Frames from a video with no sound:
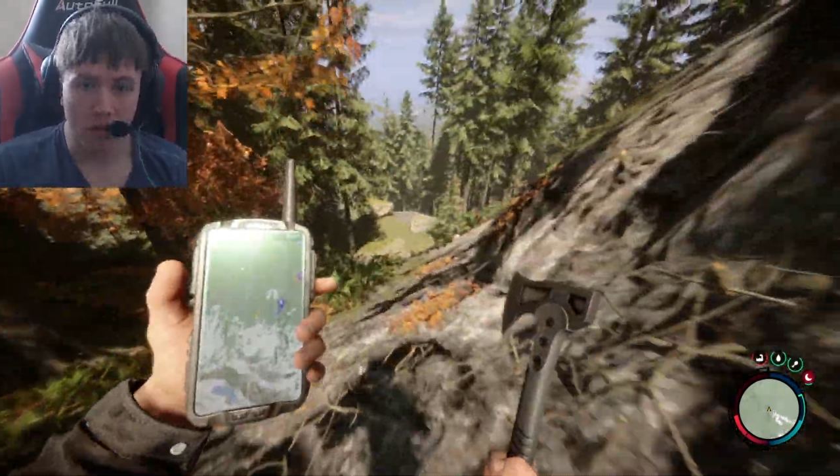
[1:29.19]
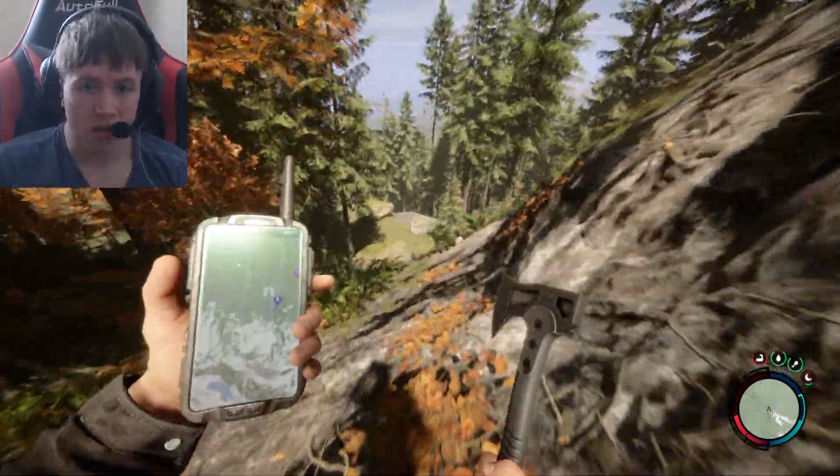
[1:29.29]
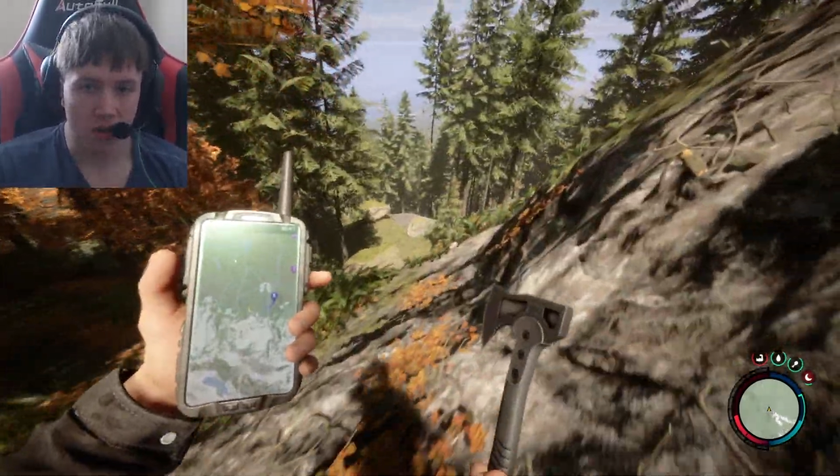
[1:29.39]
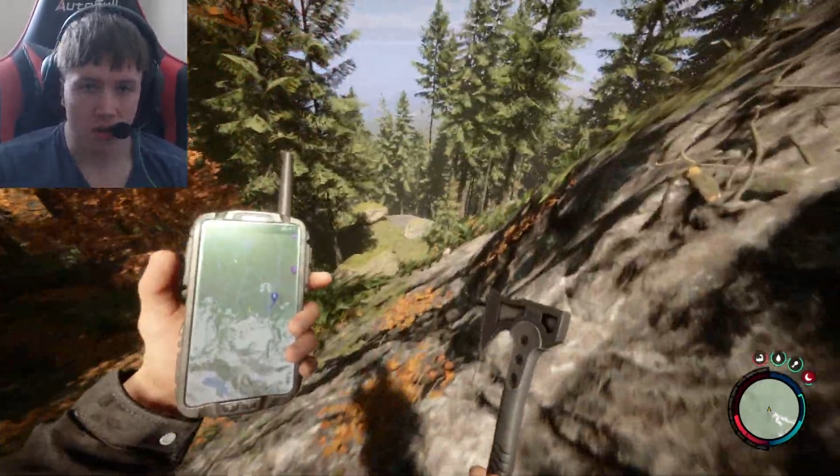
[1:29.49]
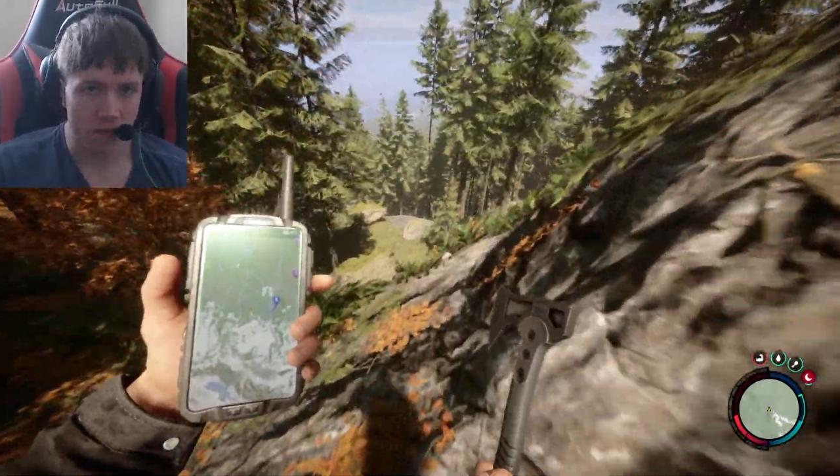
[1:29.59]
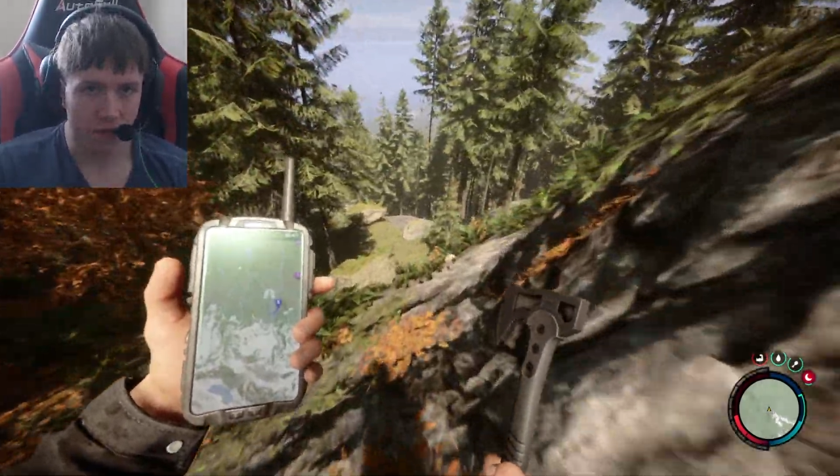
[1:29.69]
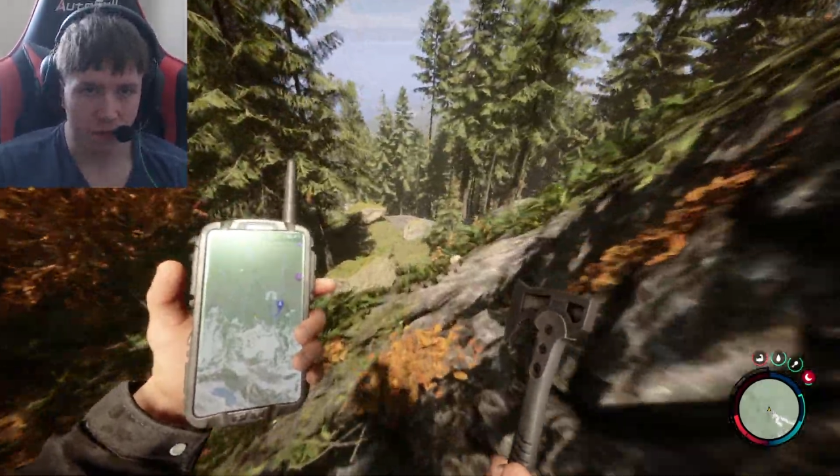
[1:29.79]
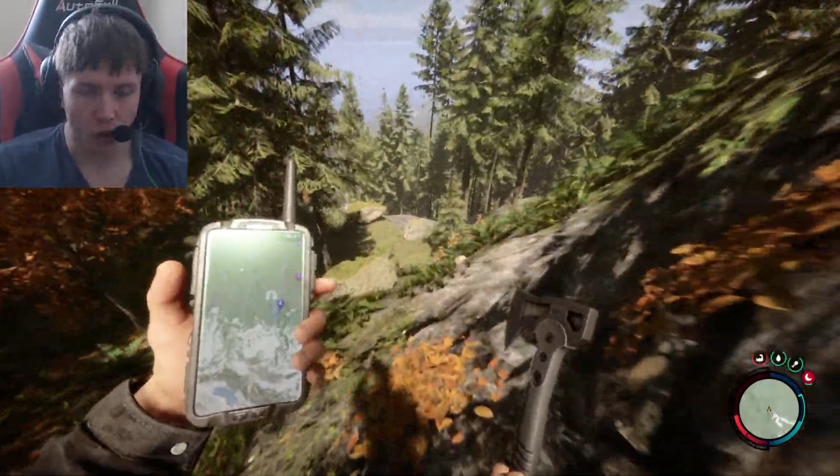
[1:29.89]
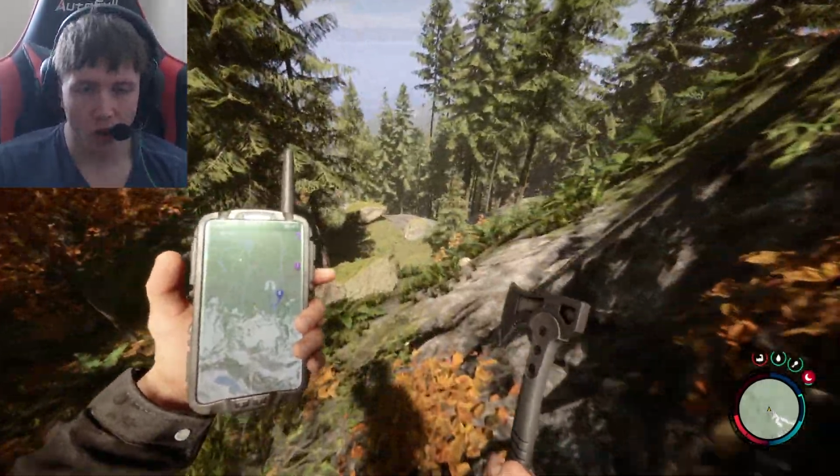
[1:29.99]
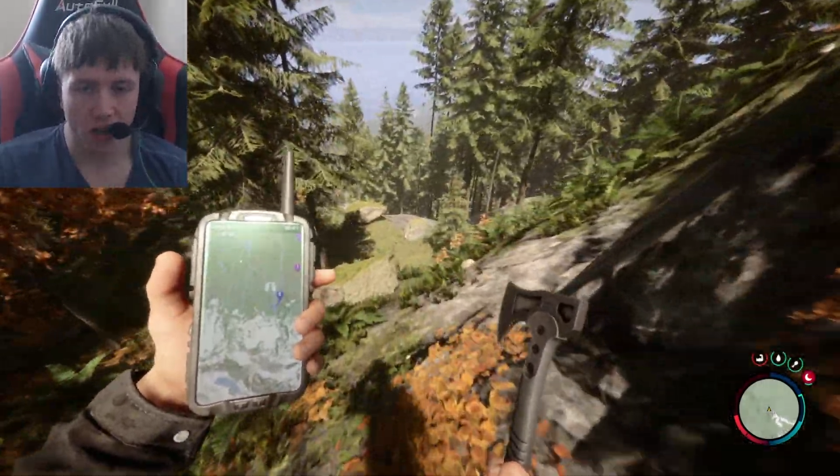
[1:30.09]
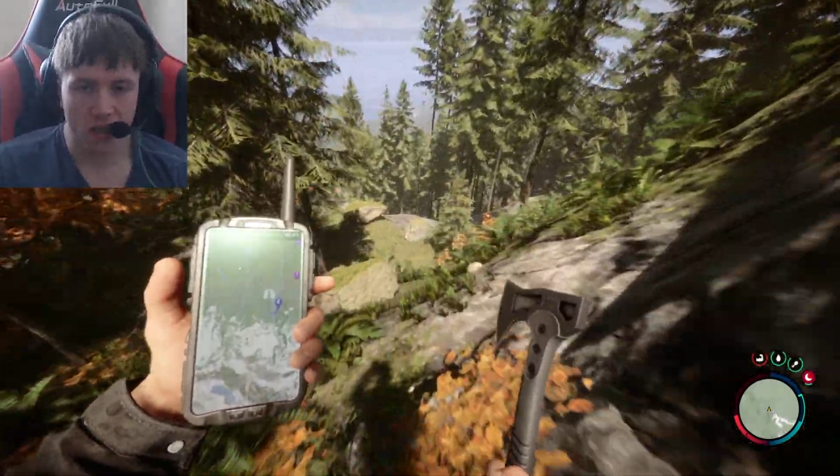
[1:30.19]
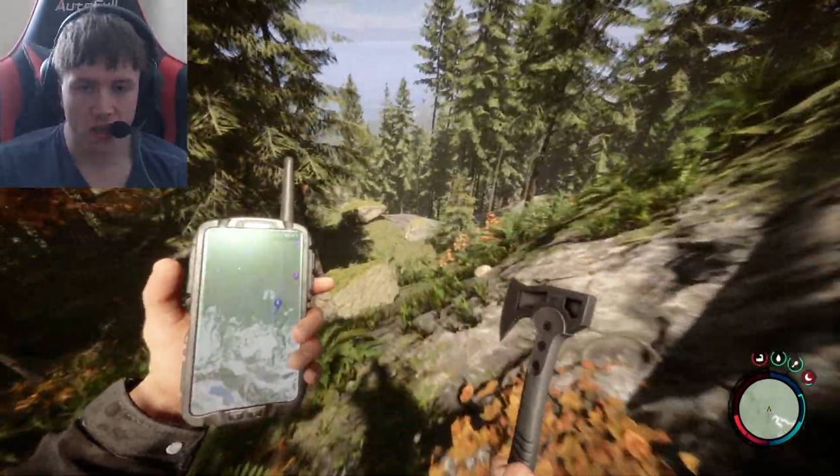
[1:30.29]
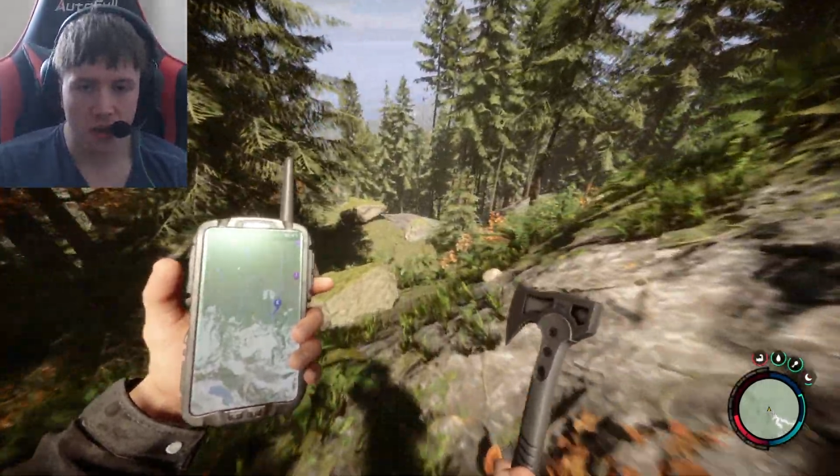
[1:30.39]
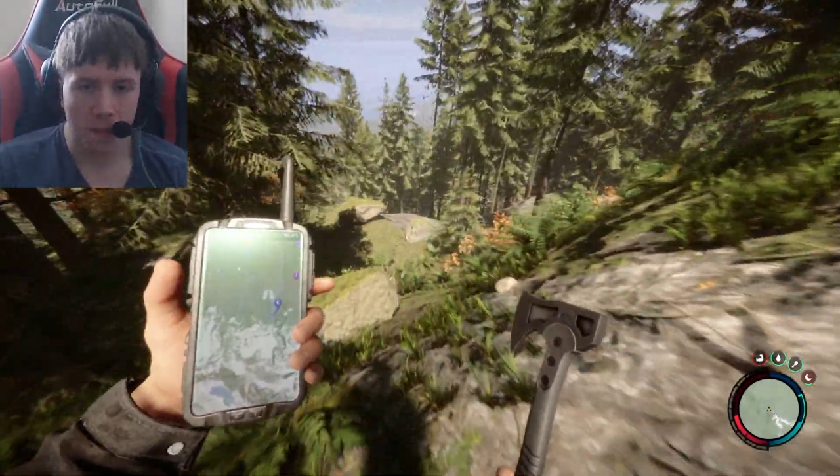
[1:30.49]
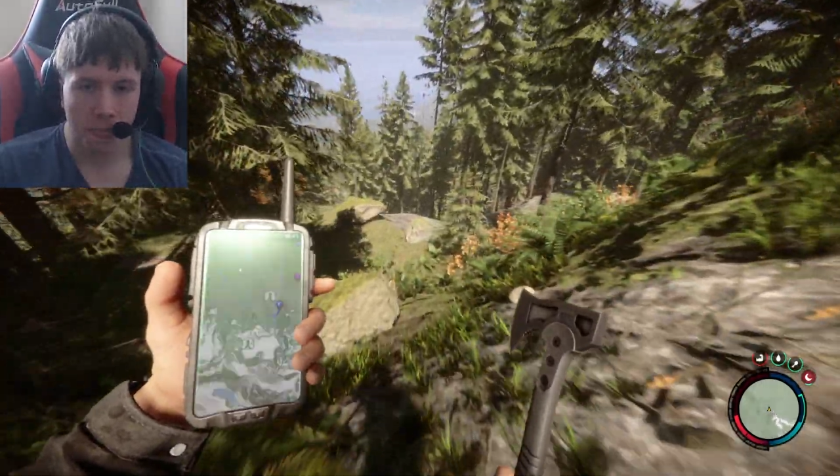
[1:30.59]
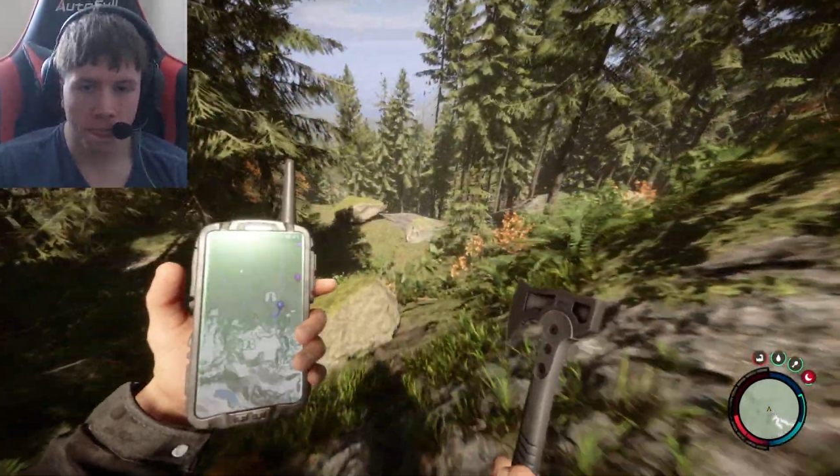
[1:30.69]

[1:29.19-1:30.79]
Sons of the Forest.